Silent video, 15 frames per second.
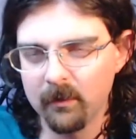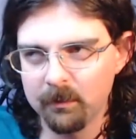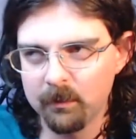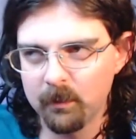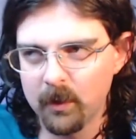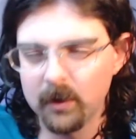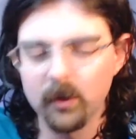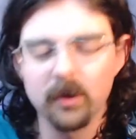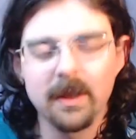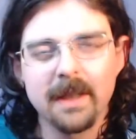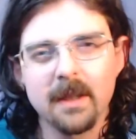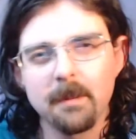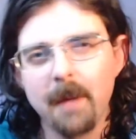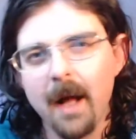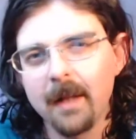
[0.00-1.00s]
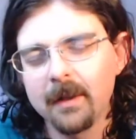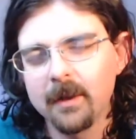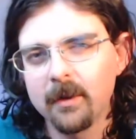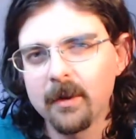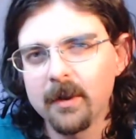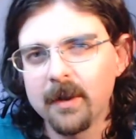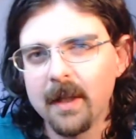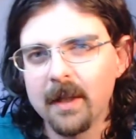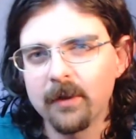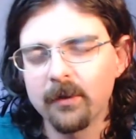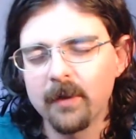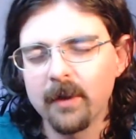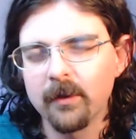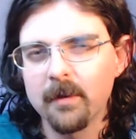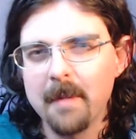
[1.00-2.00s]
what looked like the polyurethane
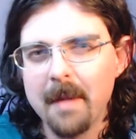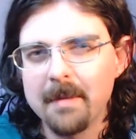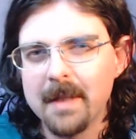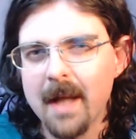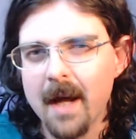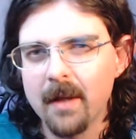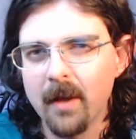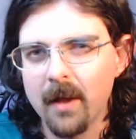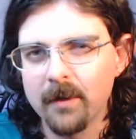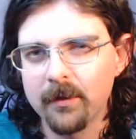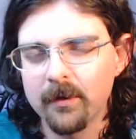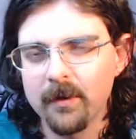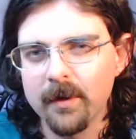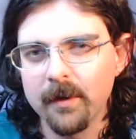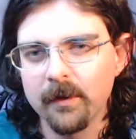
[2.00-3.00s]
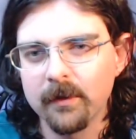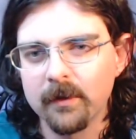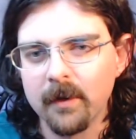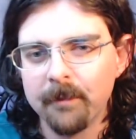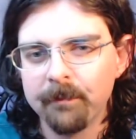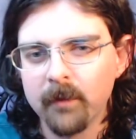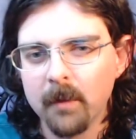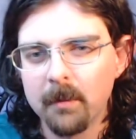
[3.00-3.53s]
strings or maybe nylon strings,